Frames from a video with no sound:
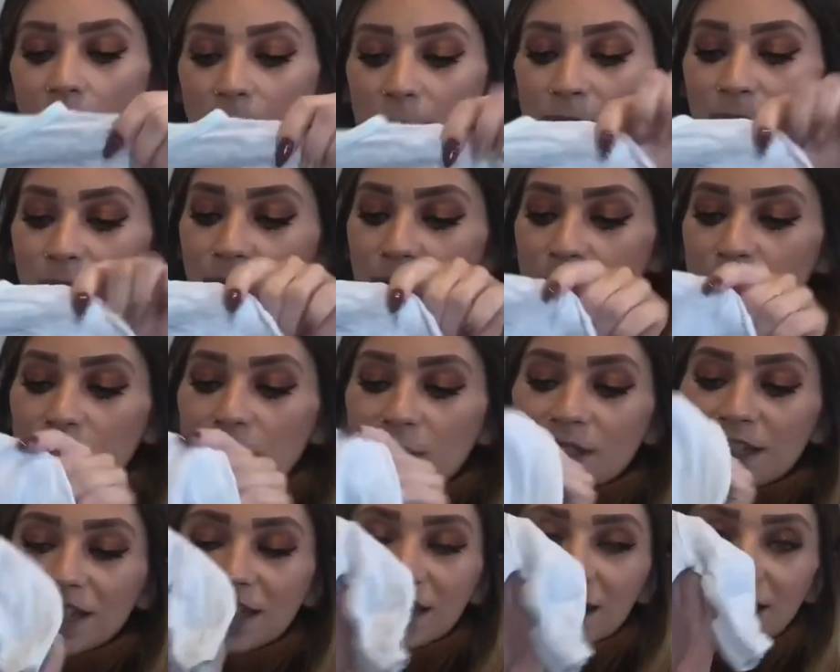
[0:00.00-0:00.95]
But the
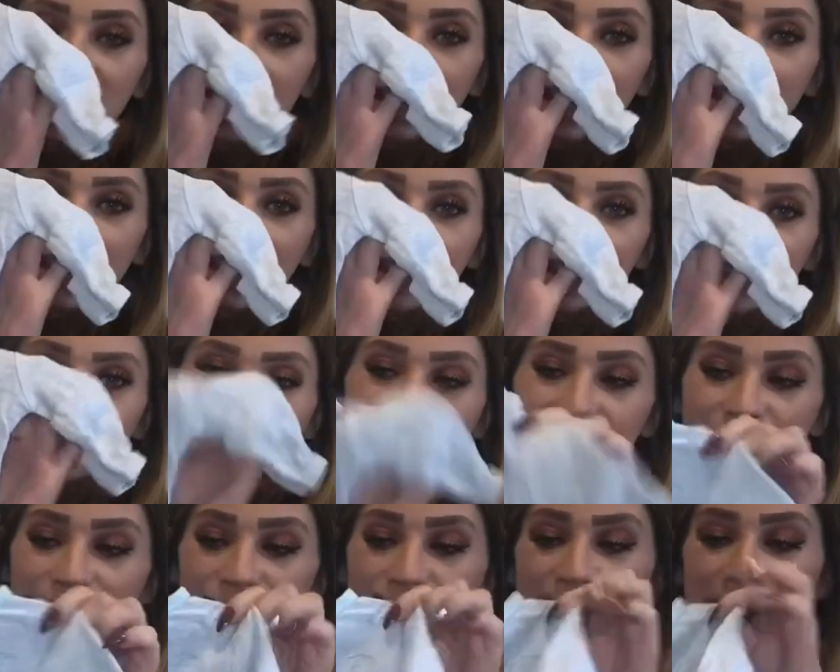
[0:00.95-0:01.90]
onesie is
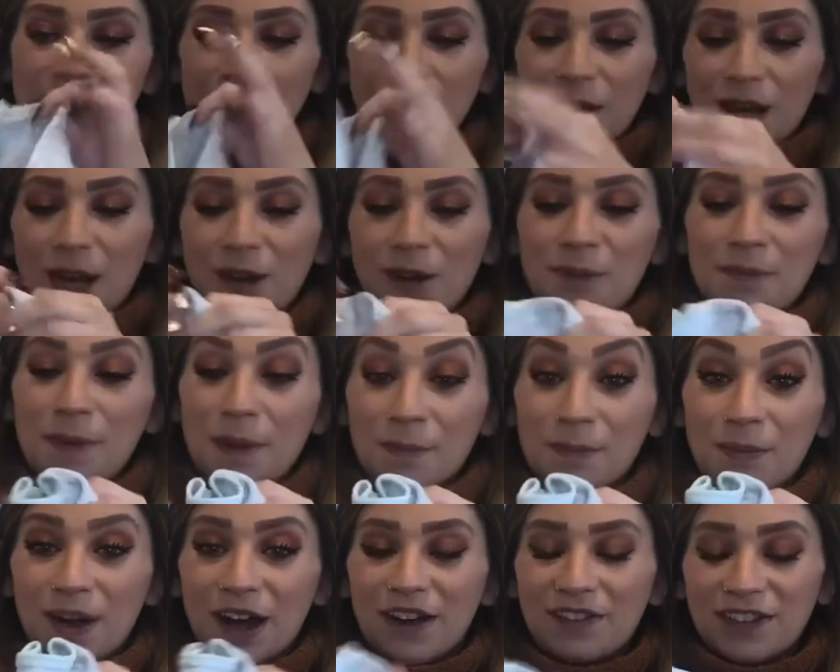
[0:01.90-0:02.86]
just something I
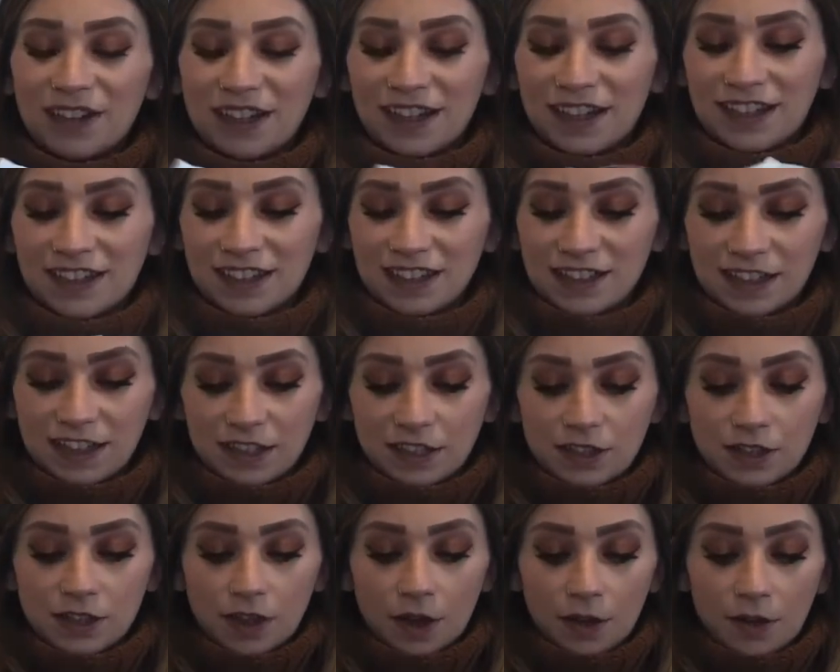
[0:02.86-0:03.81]
remember having Nicholas in,
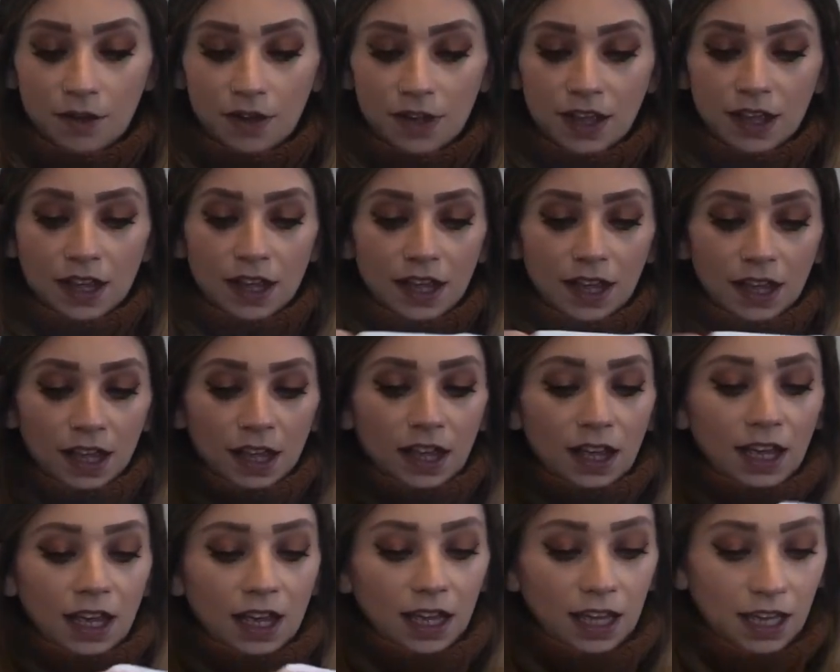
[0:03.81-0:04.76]
so
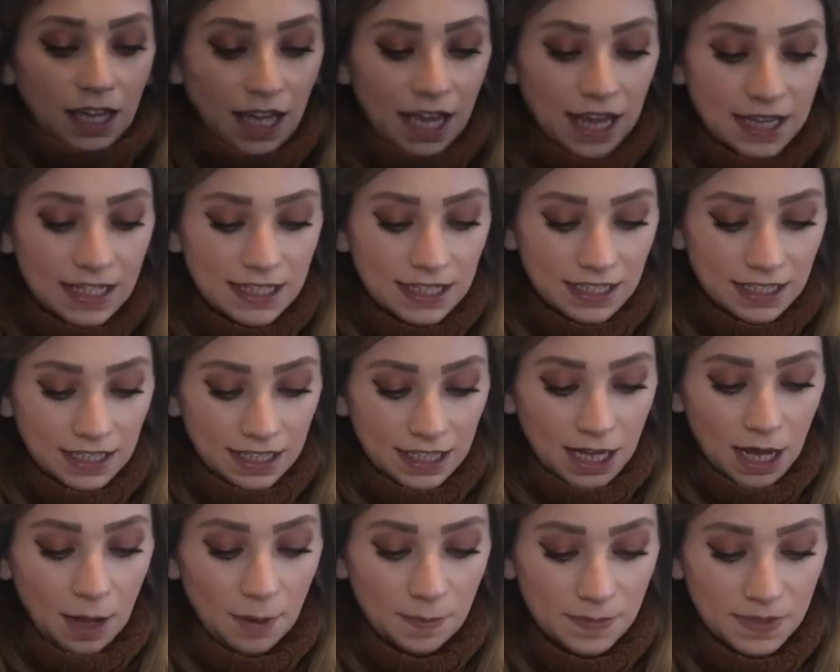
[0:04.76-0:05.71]
in case he
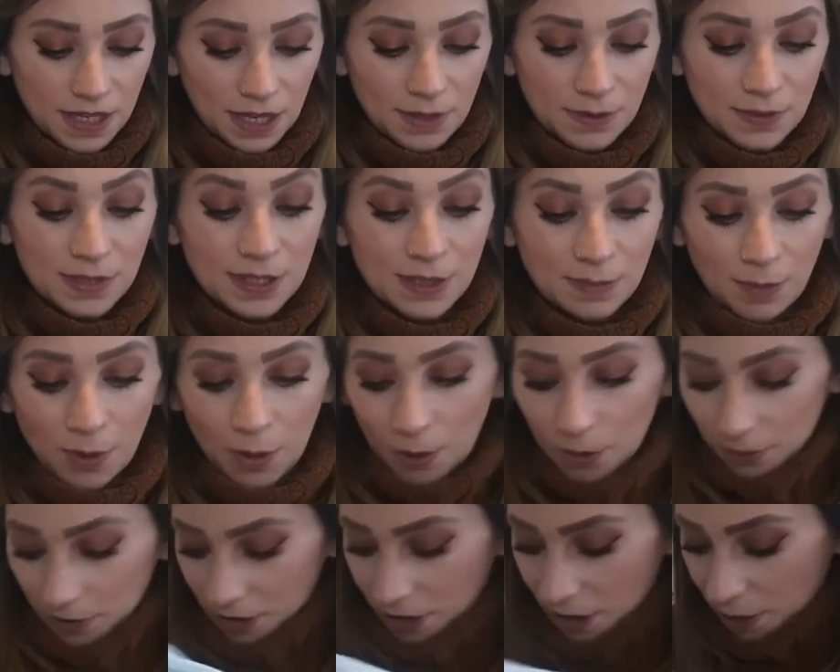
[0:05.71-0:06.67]
comes out
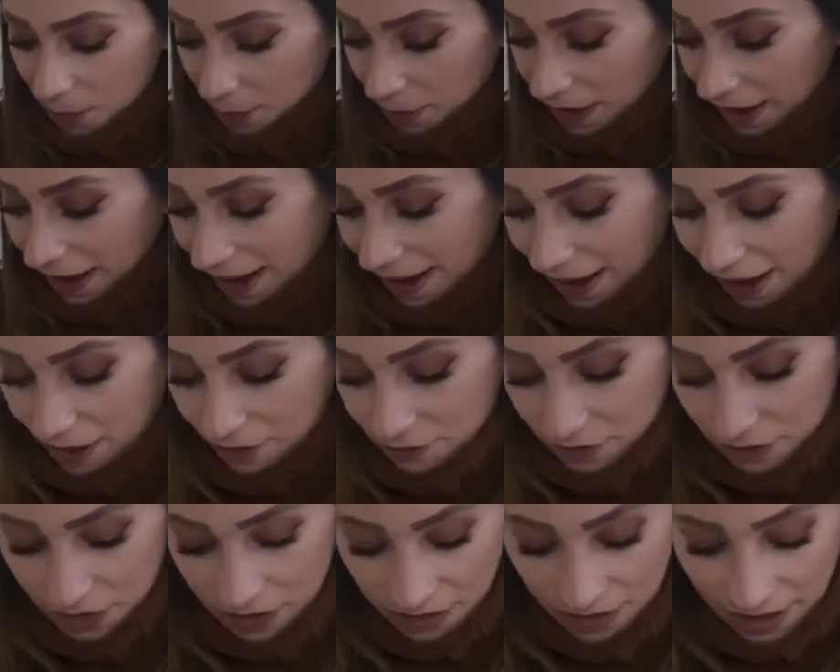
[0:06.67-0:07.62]
small, we have
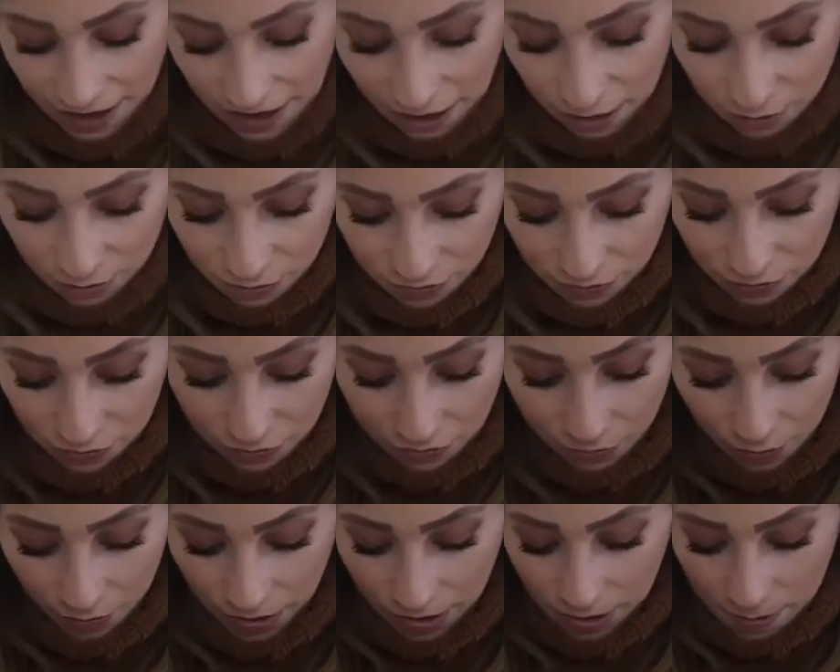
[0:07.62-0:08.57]
that outfit
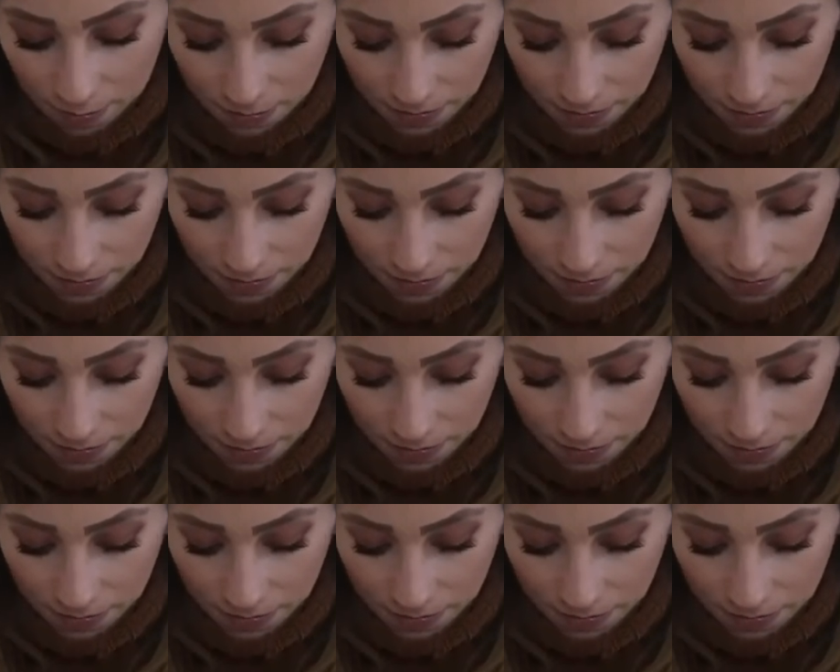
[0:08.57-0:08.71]
for him.